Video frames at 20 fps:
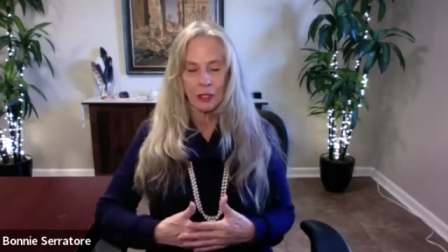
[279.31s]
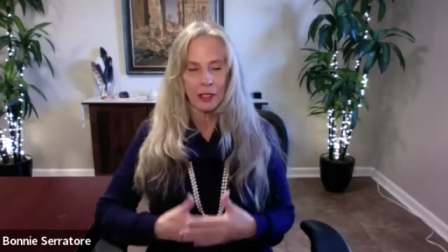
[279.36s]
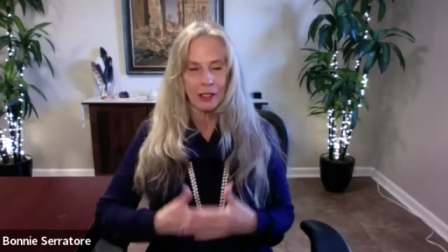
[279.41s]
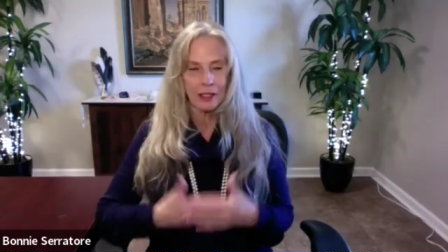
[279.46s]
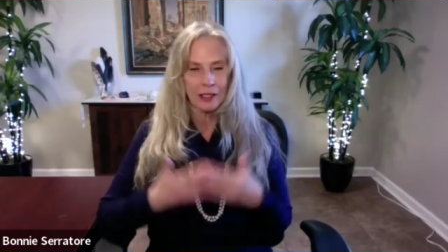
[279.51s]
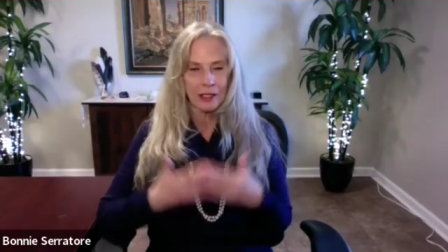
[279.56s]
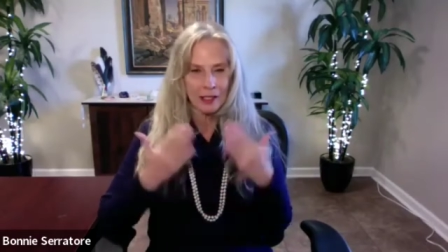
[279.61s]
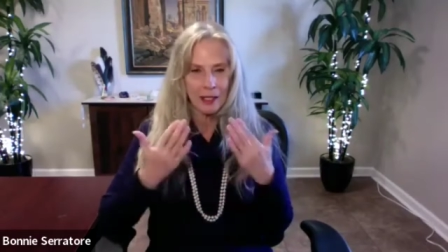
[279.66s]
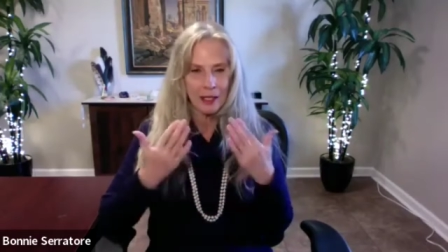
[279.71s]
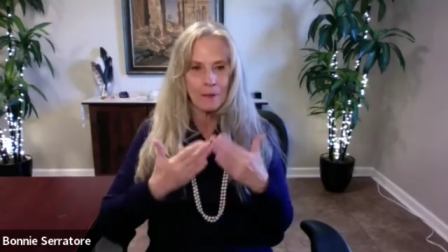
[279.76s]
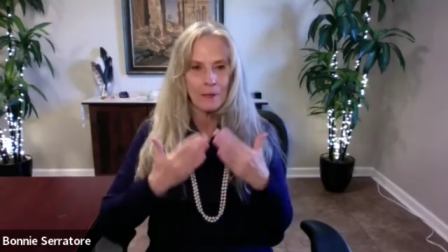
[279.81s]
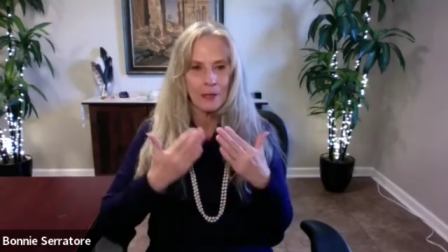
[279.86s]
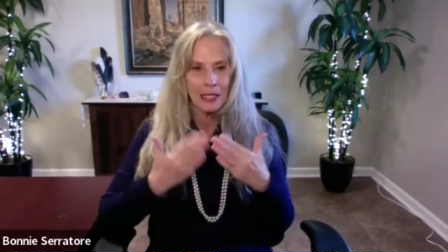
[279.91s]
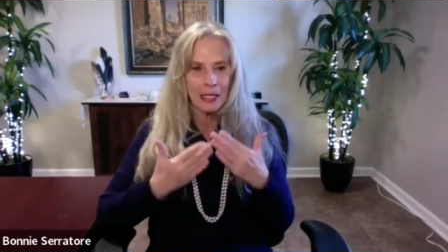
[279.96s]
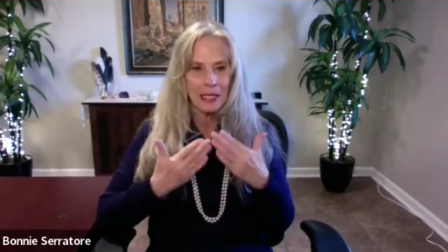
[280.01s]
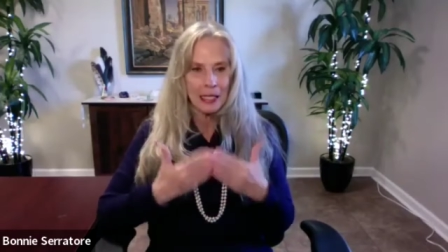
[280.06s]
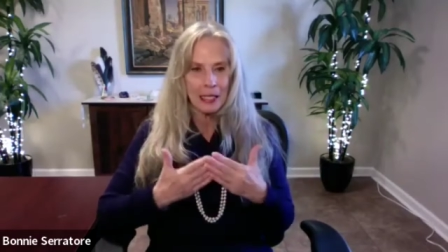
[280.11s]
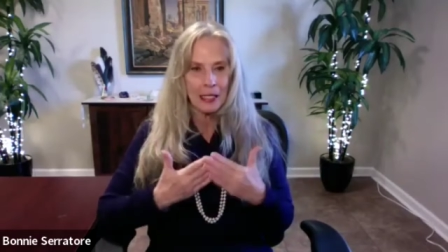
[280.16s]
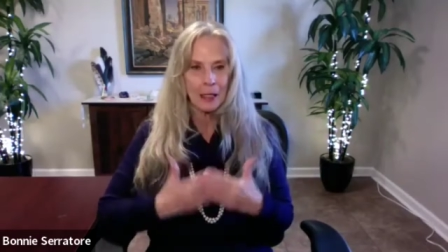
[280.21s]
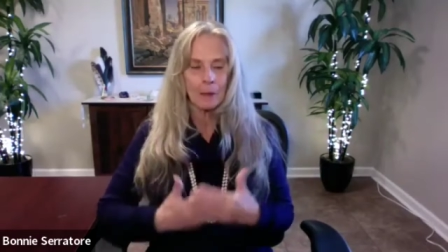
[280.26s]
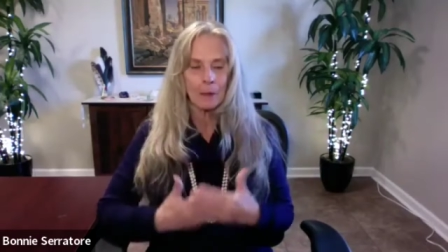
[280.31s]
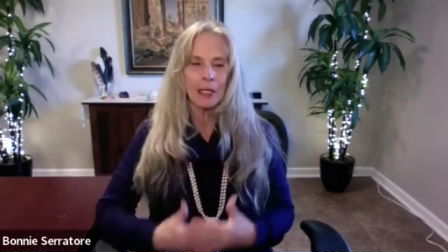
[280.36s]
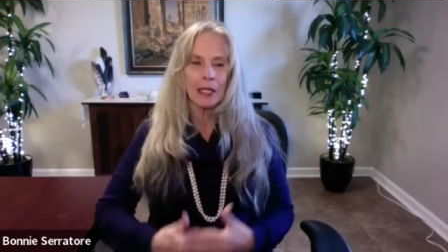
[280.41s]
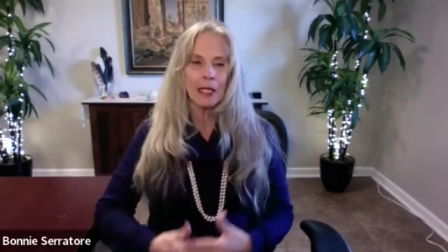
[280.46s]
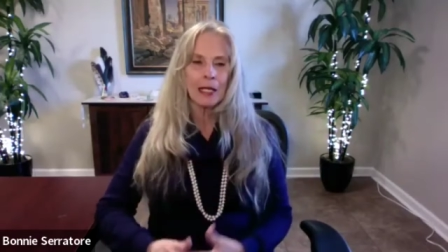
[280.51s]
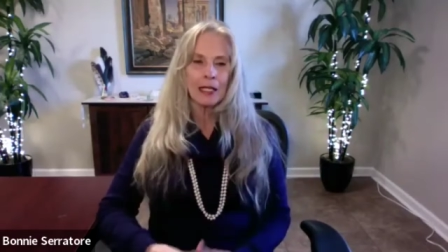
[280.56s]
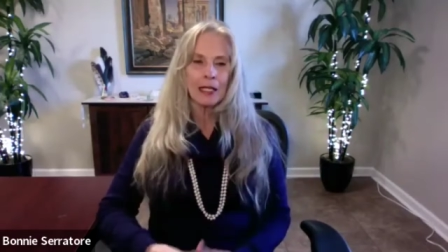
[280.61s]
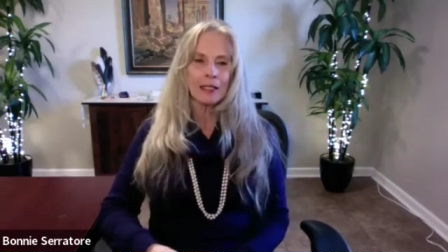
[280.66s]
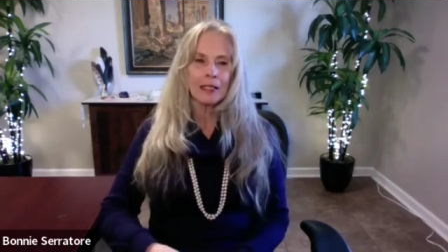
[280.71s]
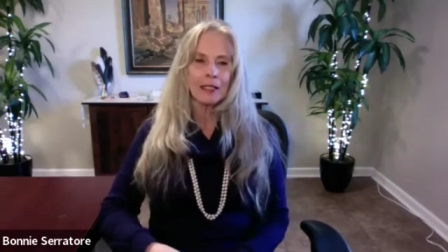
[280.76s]
got something up
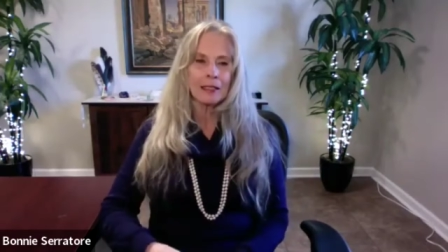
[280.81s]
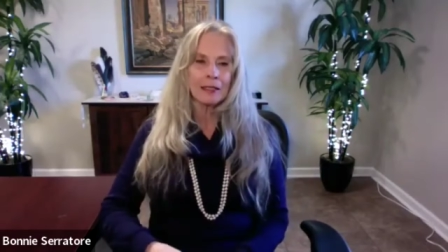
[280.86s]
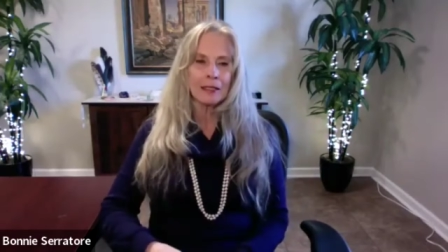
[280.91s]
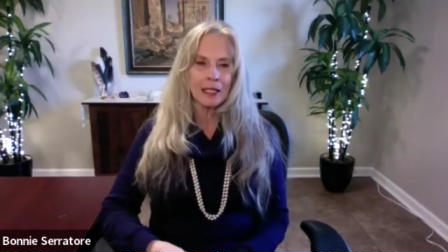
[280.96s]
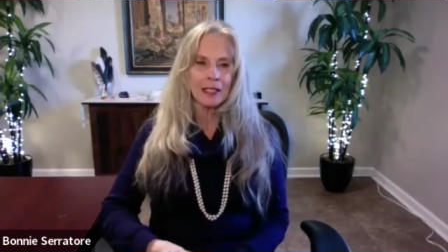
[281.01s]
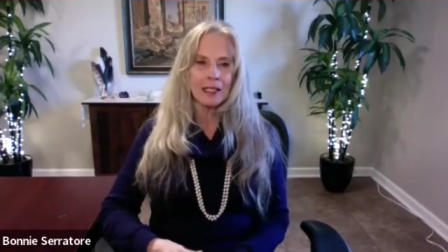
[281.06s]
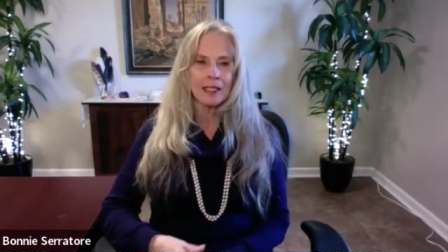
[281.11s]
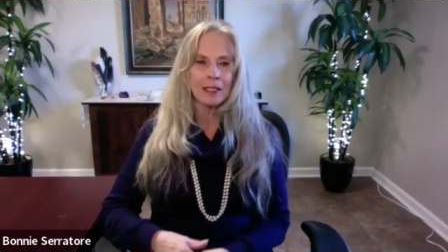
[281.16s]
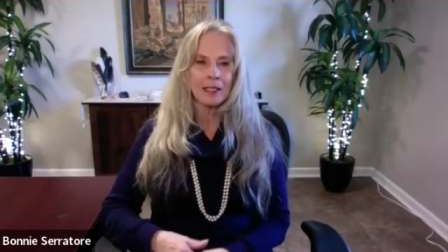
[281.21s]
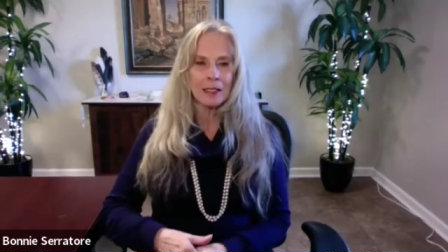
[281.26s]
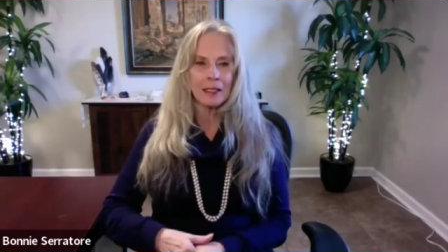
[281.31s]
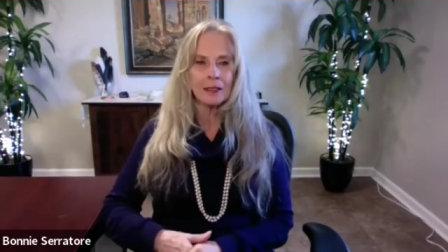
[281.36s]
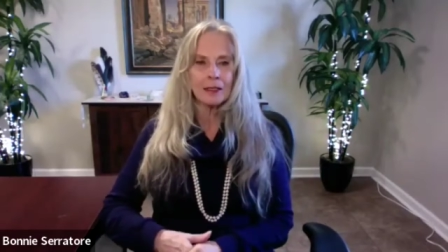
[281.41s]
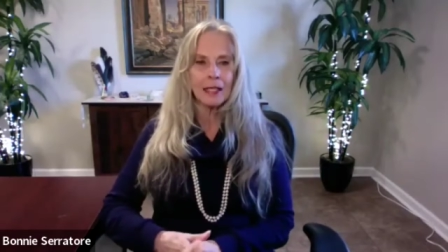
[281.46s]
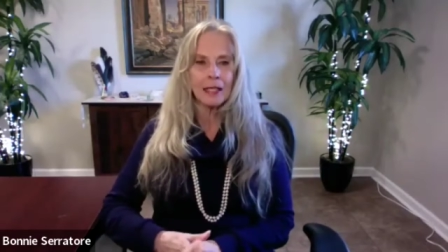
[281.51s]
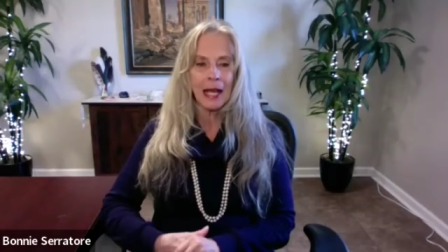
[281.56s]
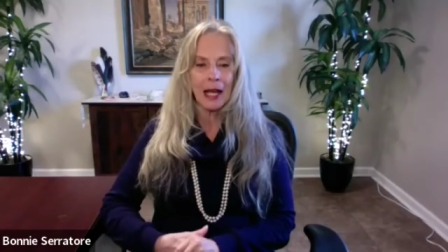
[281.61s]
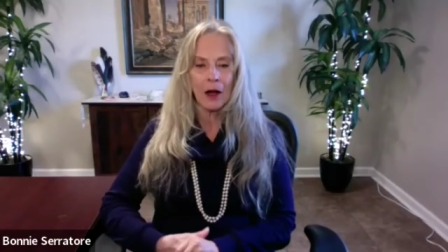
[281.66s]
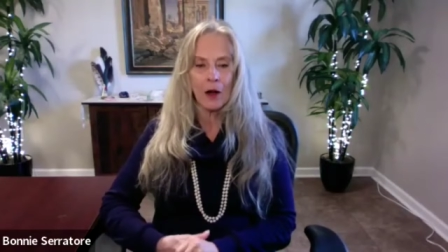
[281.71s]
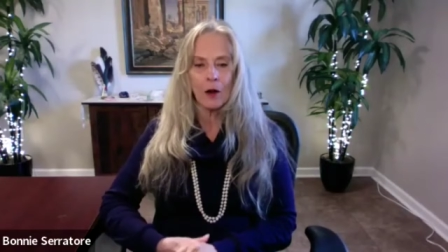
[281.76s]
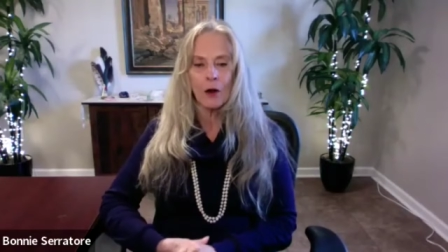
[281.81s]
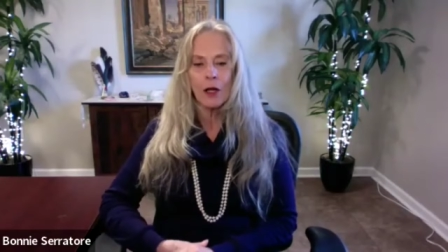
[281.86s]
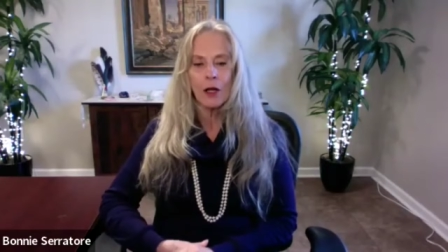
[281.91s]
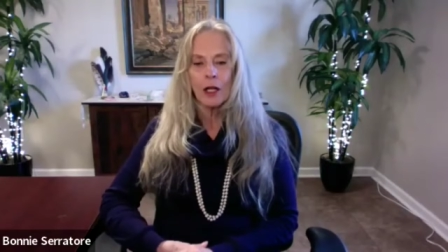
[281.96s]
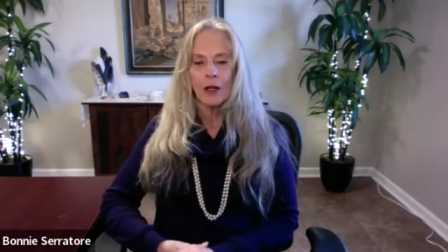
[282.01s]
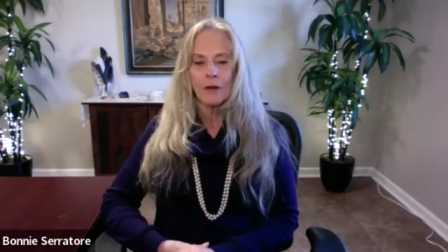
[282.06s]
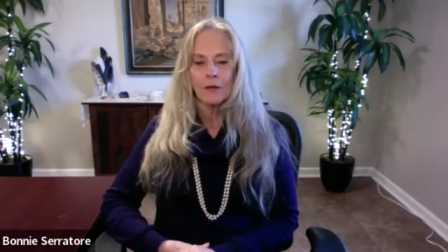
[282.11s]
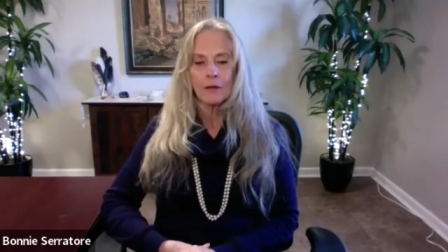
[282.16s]
that doesn't allow